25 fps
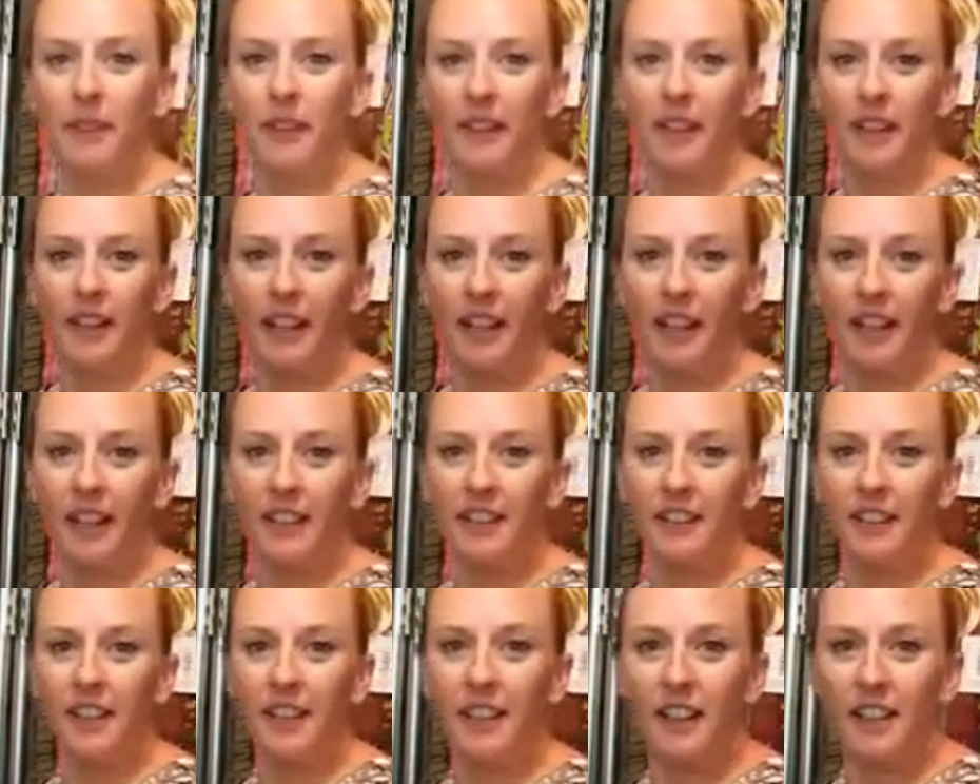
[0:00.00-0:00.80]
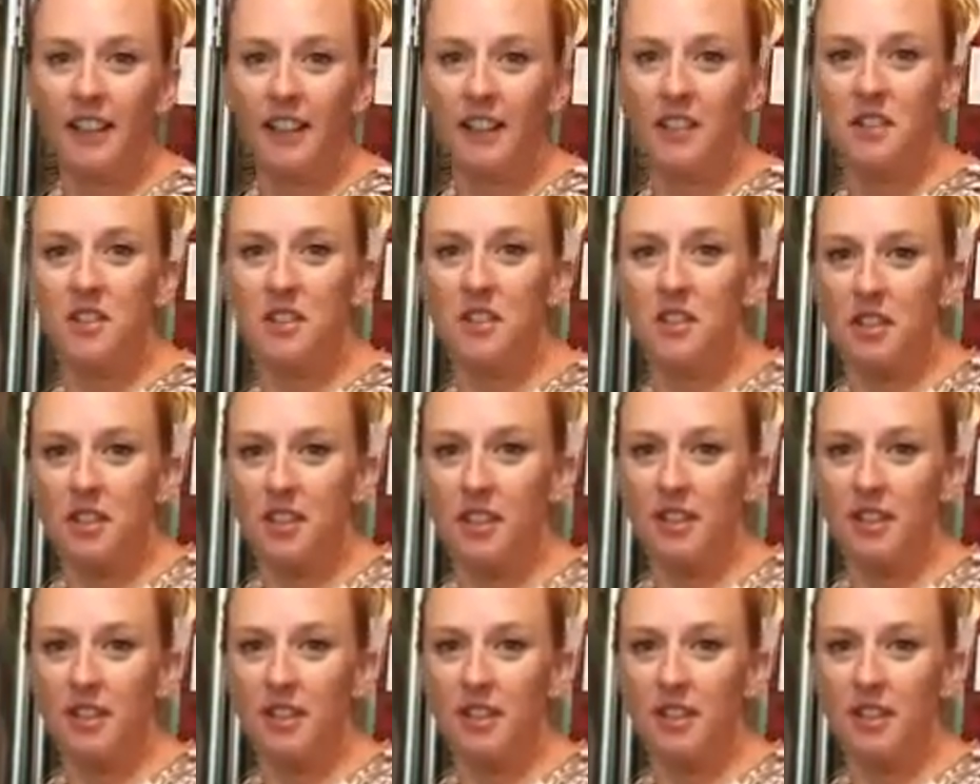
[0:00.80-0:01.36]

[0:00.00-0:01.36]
And it is